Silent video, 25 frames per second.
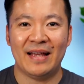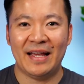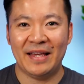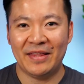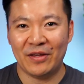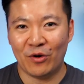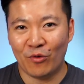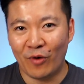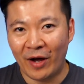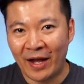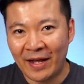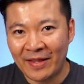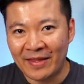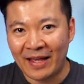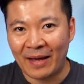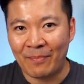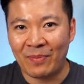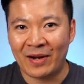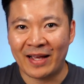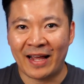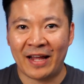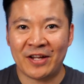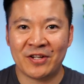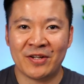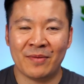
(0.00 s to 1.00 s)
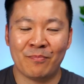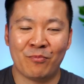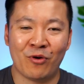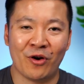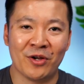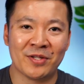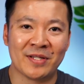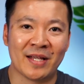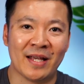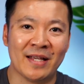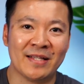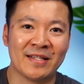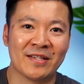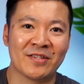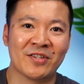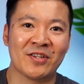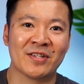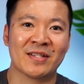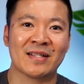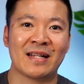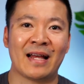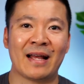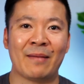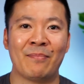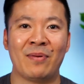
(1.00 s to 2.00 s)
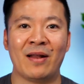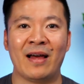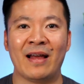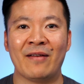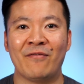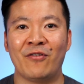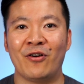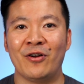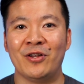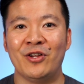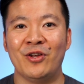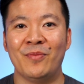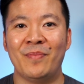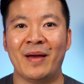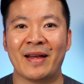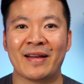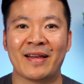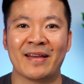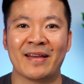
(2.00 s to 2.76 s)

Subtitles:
Either way, the application process is just like applying for a new bank